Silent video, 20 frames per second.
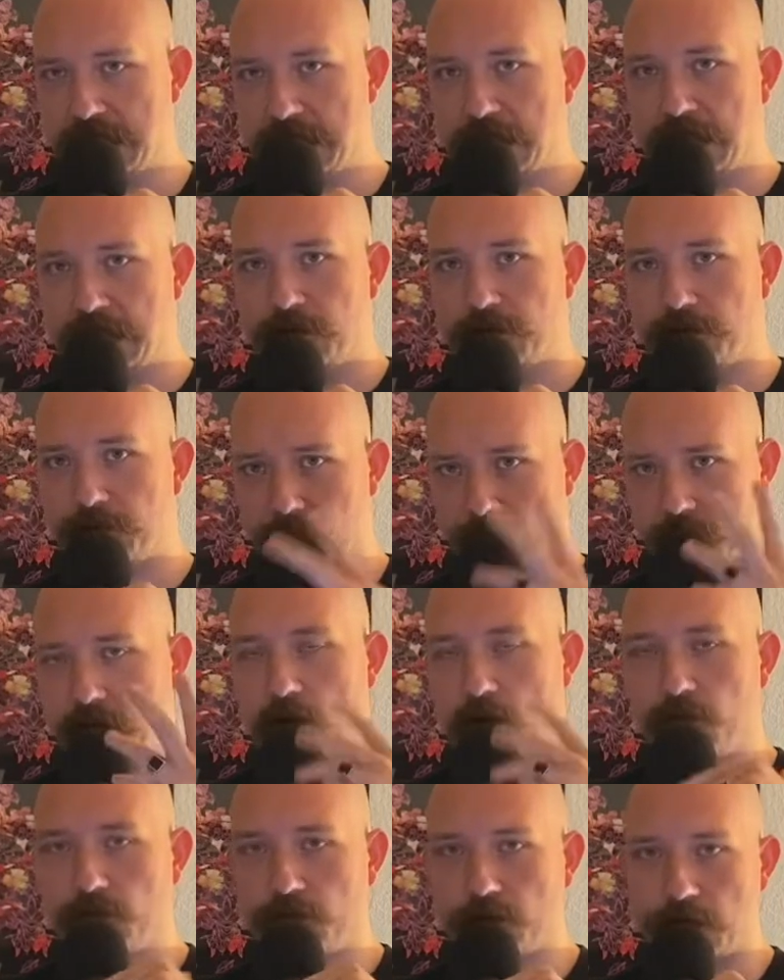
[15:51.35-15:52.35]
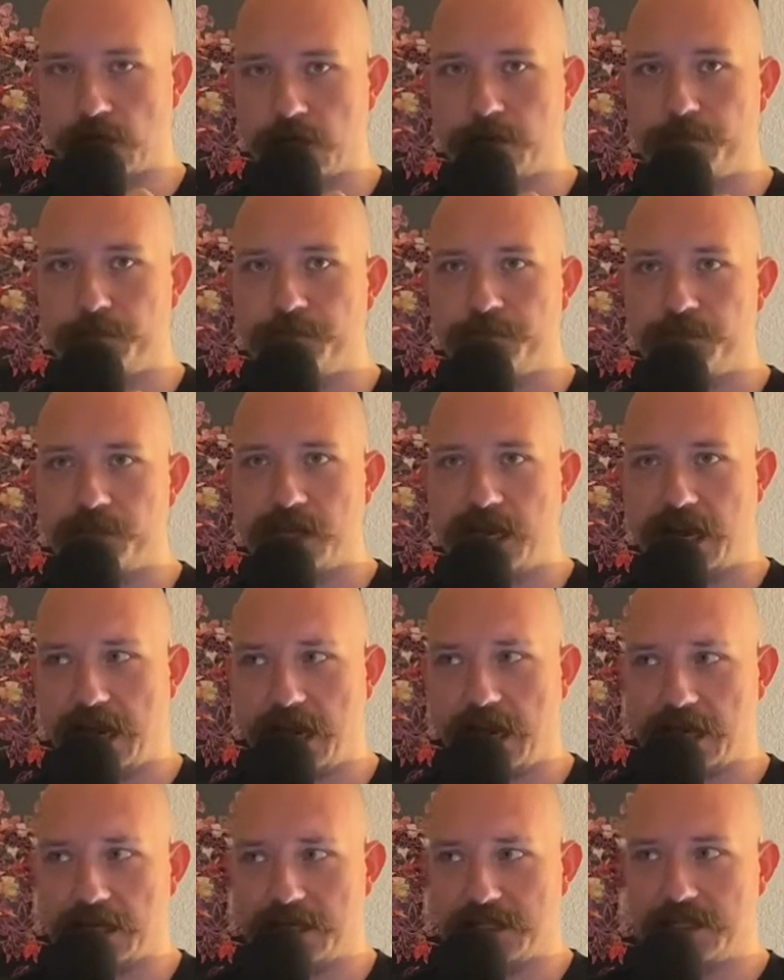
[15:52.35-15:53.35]
for COVID.
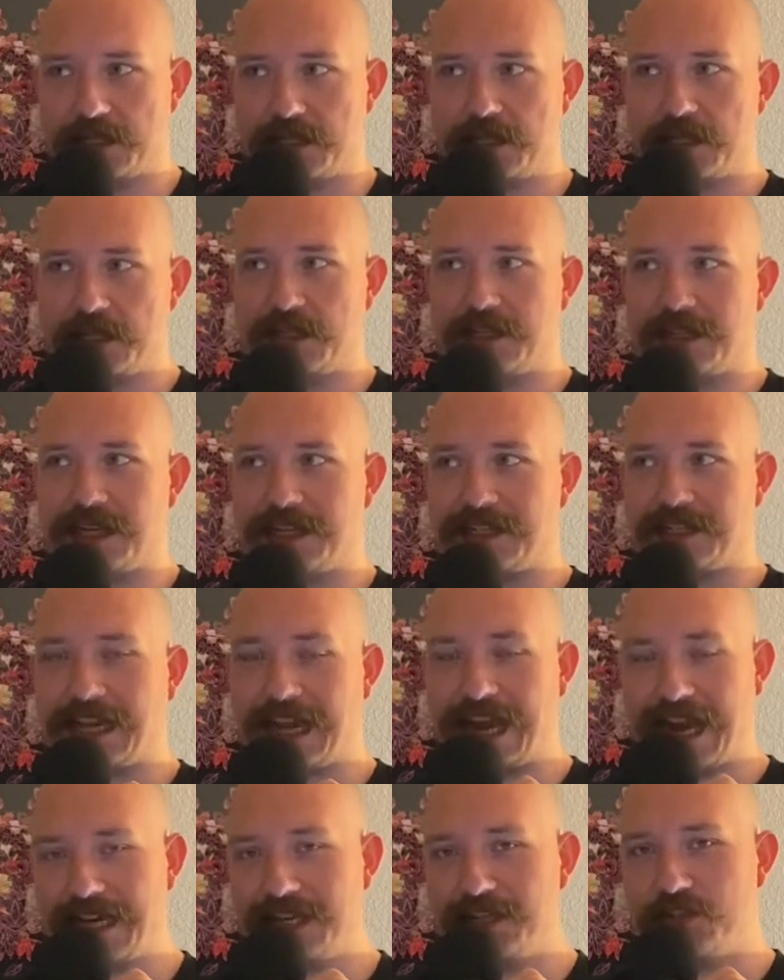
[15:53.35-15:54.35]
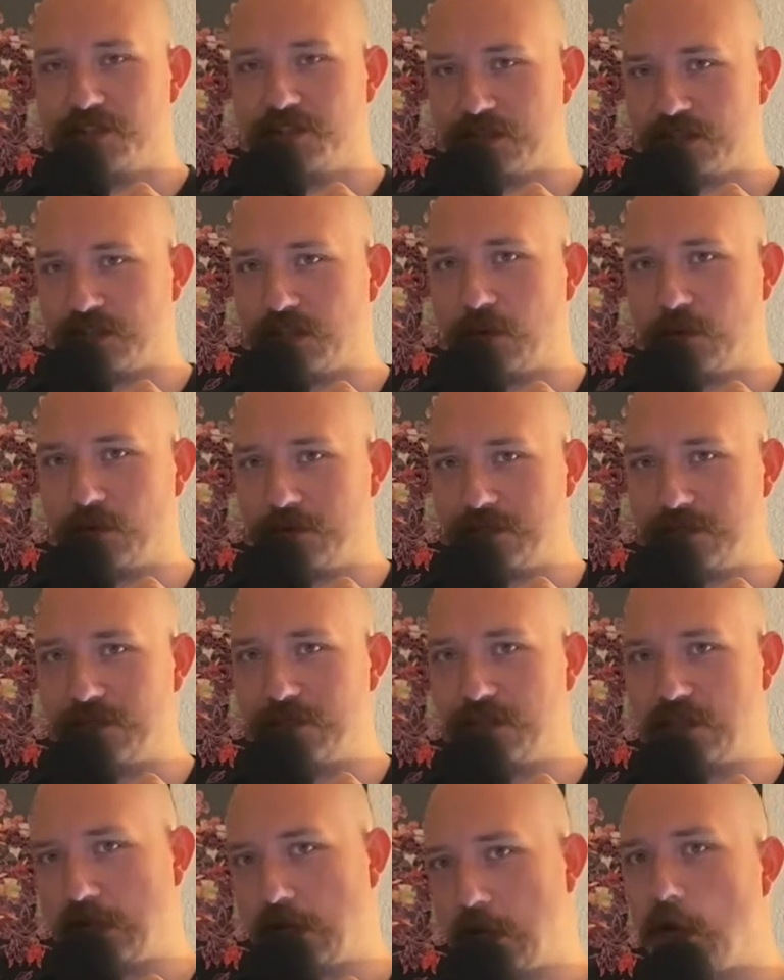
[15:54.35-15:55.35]
And that kind of just goes to
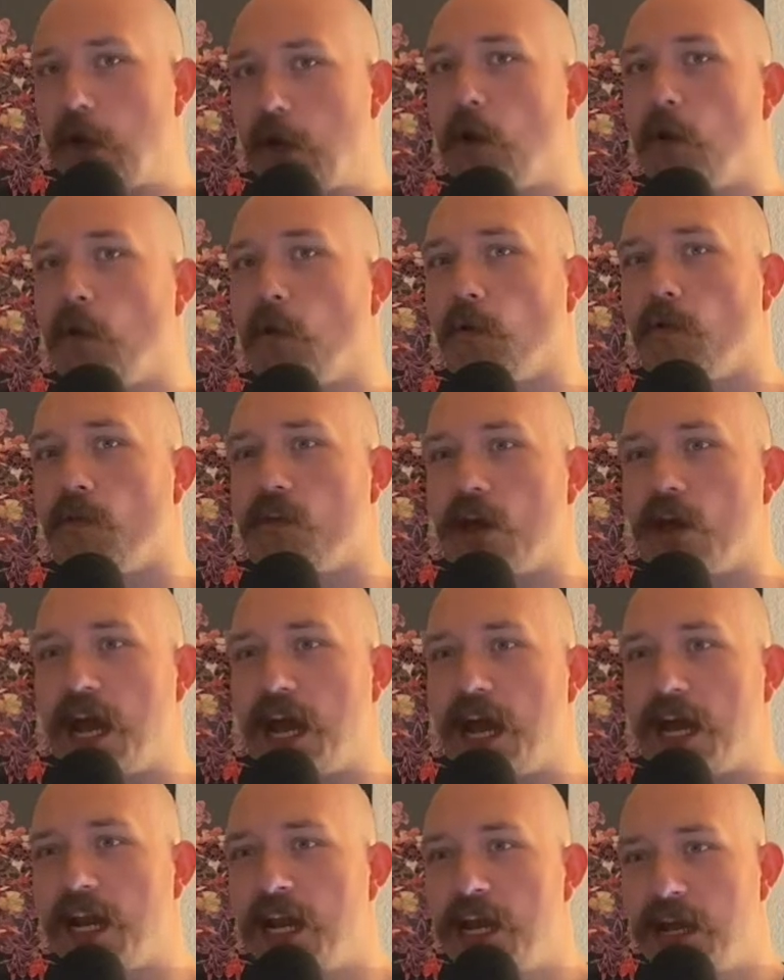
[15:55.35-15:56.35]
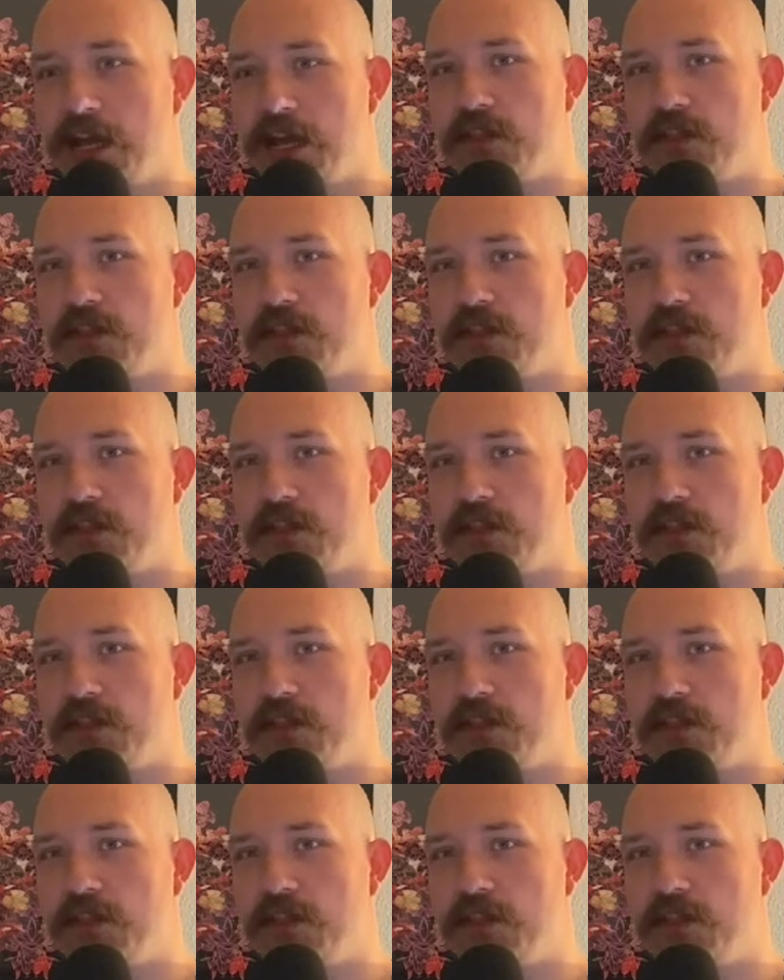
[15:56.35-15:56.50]
show that